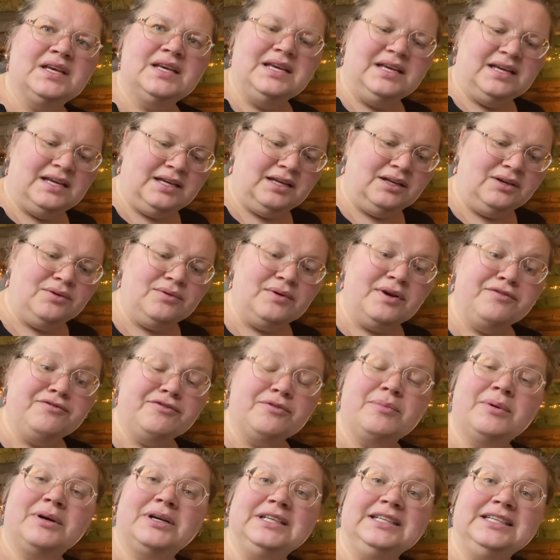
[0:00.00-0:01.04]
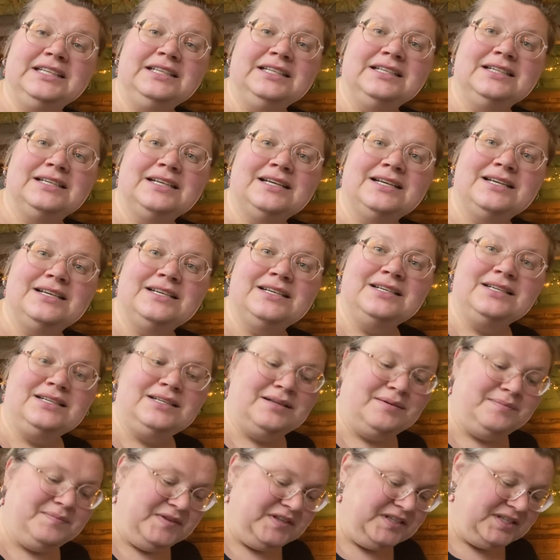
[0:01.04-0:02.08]
Hello everybody.
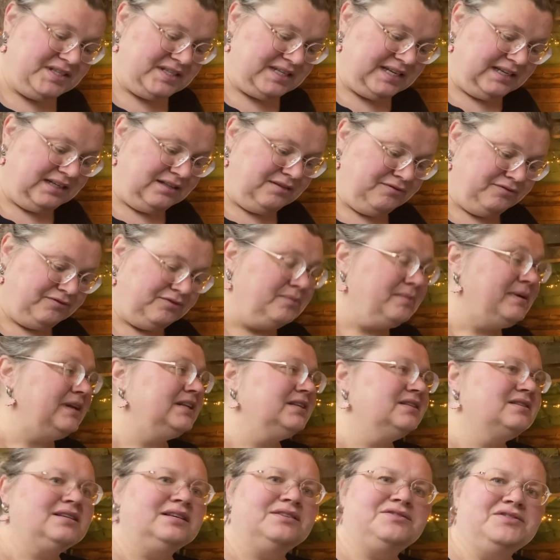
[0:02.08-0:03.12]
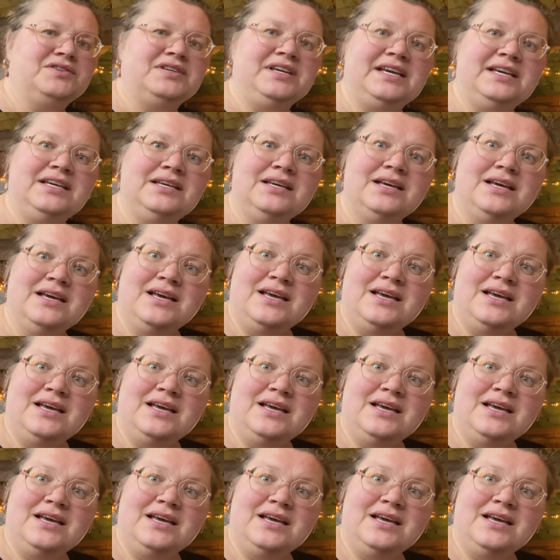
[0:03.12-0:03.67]
This is Ellen from Ellen's Atelier.